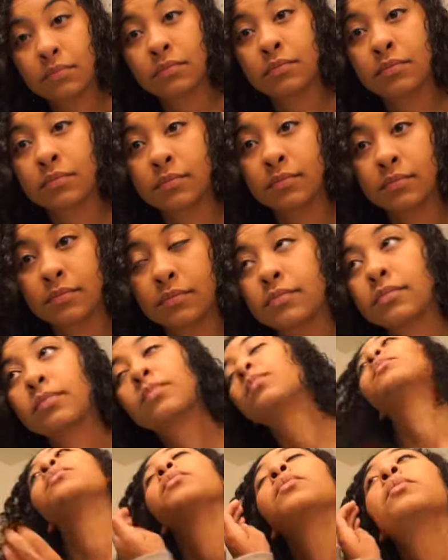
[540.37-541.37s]

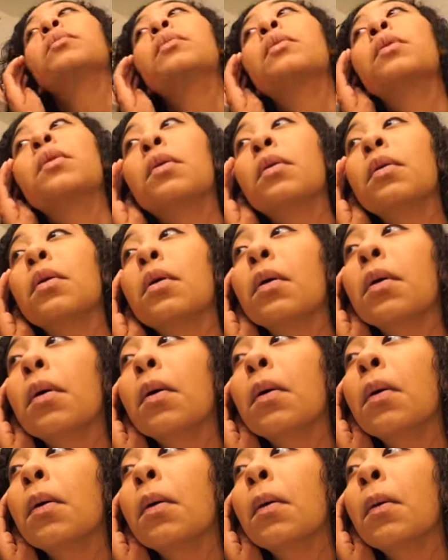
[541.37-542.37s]

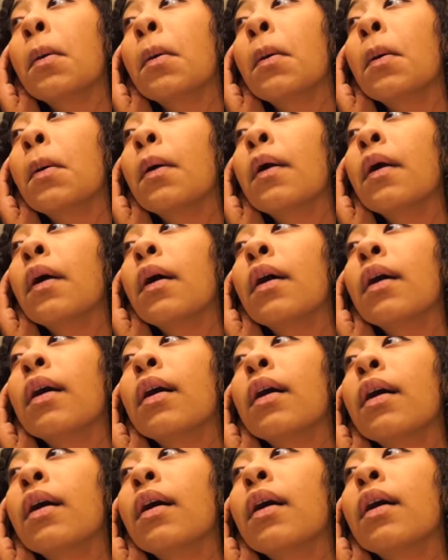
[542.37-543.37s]

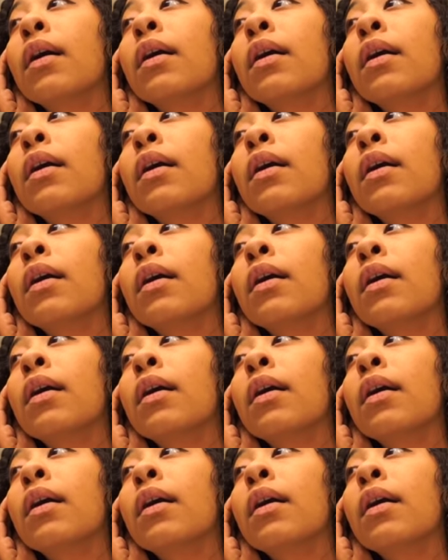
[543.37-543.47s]
[no speech]